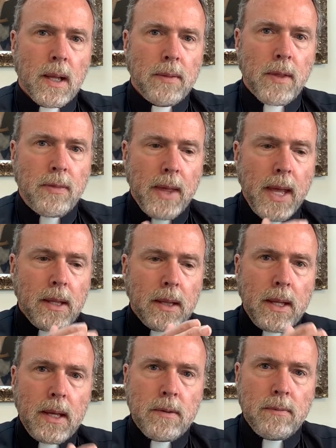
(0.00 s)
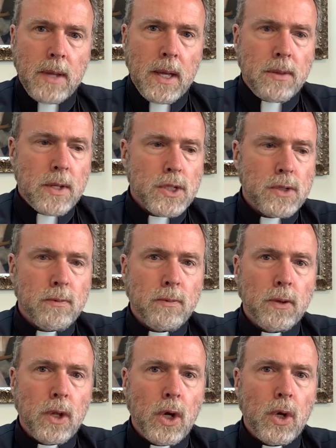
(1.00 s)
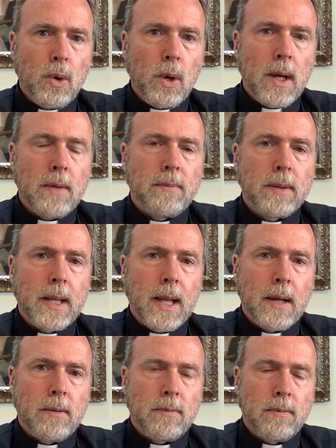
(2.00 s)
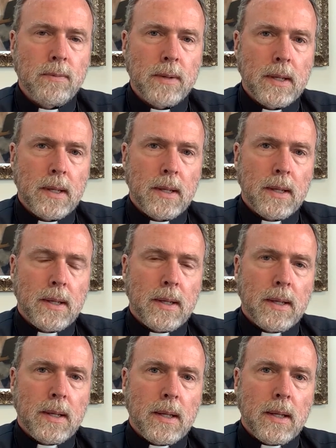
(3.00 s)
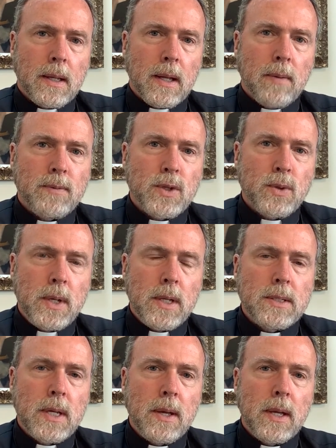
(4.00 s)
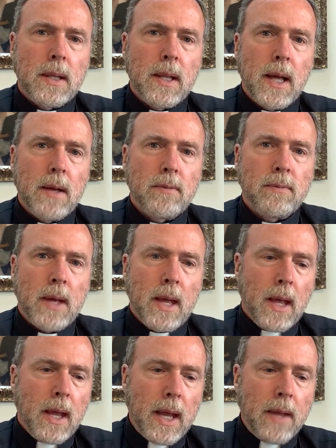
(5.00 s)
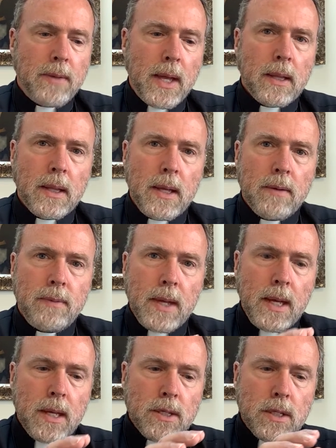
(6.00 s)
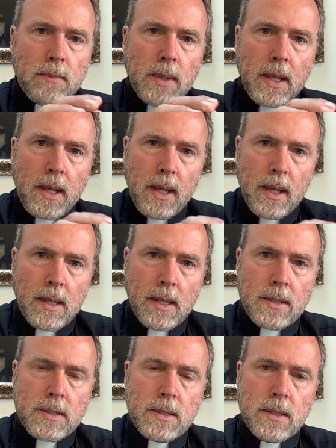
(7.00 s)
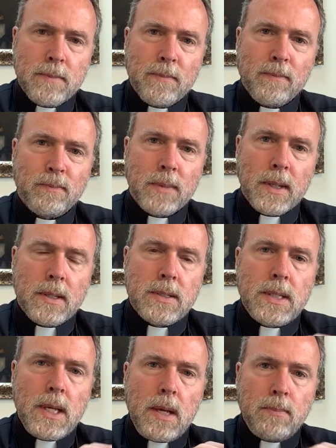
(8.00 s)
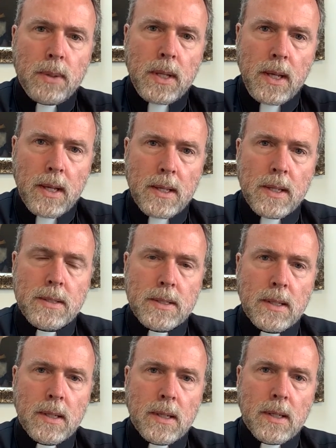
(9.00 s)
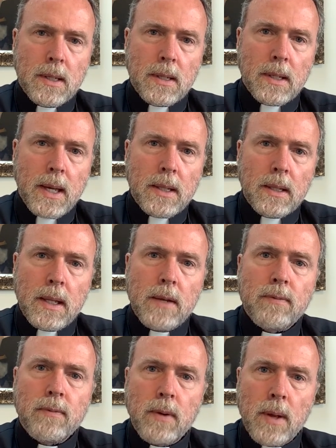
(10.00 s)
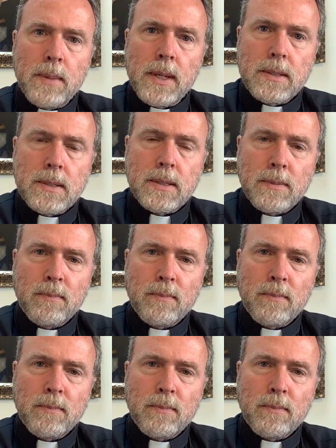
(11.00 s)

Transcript: That they live in this flow of love, of Trinitarian love, and they live intimately in it, deeply in it, and live from it